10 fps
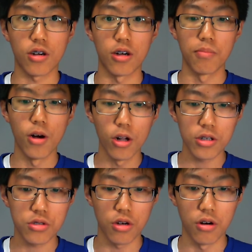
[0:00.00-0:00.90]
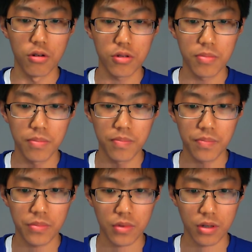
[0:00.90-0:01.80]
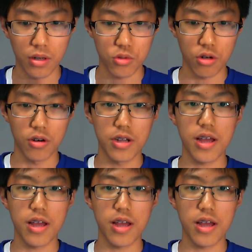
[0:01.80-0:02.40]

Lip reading: on Politoed. I'm sorry,